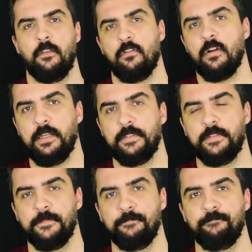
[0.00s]

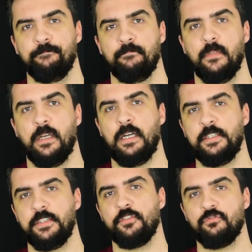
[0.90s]
Alright, I
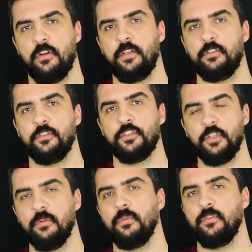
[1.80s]
just tried to
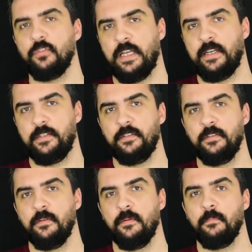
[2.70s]
show you that
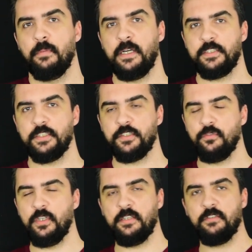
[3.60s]
by just
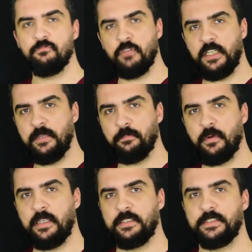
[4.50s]
doing reading
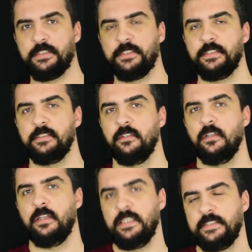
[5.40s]
practices,
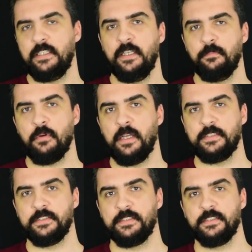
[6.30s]
listening
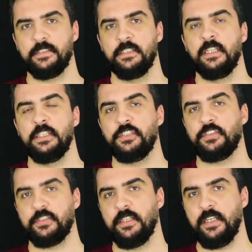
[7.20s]
practices,
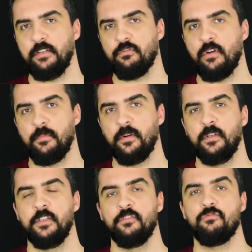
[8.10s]
studying
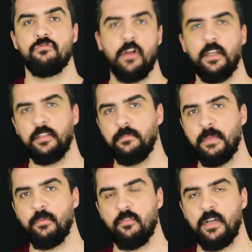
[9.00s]
grammar, trying to
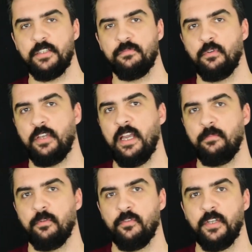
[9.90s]
memorize
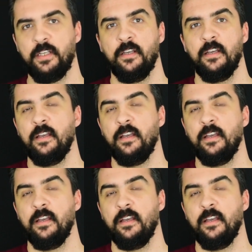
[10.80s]
vocabulary,